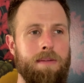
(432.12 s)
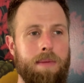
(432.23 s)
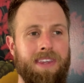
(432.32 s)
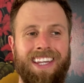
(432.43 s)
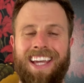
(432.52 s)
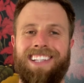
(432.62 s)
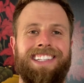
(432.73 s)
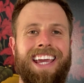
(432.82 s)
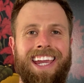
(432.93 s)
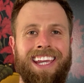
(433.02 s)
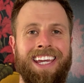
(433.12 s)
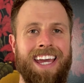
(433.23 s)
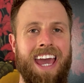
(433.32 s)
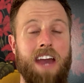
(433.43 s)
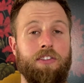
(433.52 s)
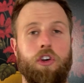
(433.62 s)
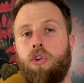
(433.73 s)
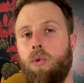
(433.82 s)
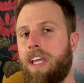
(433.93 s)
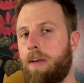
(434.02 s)
Maybe the next day after
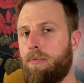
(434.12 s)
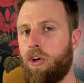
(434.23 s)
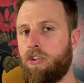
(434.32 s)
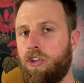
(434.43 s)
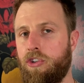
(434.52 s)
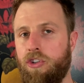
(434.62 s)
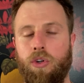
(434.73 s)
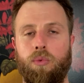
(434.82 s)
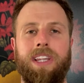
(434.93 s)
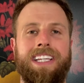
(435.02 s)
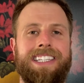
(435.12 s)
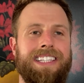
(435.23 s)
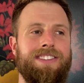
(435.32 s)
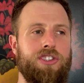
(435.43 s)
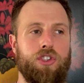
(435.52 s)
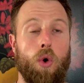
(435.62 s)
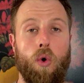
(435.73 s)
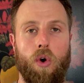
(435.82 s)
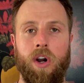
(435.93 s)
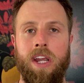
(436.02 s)
doing hip thrusters, you're really
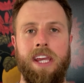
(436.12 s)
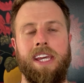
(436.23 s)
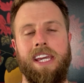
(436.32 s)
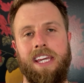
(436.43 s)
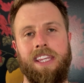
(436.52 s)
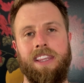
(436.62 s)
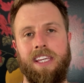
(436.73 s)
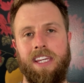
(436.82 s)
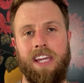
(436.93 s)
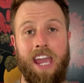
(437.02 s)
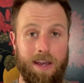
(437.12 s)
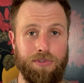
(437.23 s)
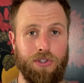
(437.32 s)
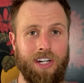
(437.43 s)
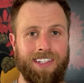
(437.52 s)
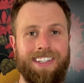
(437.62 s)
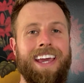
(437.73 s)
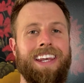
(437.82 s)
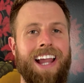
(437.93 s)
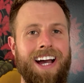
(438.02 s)
sore in the hamstrings
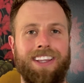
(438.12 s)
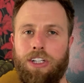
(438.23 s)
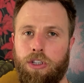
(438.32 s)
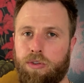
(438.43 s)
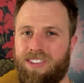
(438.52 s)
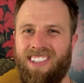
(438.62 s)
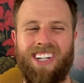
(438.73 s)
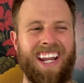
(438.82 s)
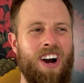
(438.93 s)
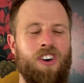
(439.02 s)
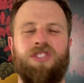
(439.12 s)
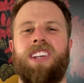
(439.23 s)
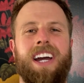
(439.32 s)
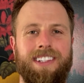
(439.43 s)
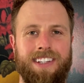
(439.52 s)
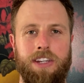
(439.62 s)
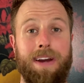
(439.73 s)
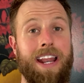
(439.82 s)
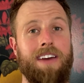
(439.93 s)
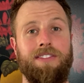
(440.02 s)
and not the glutes. These are kind of all signs that you
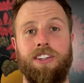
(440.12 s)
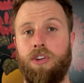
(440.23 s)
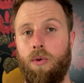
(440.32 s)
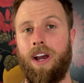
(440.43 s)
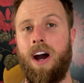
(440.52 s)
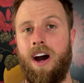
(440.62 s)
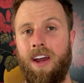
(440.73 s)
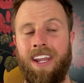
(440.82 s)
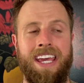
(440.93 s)
might have this going on.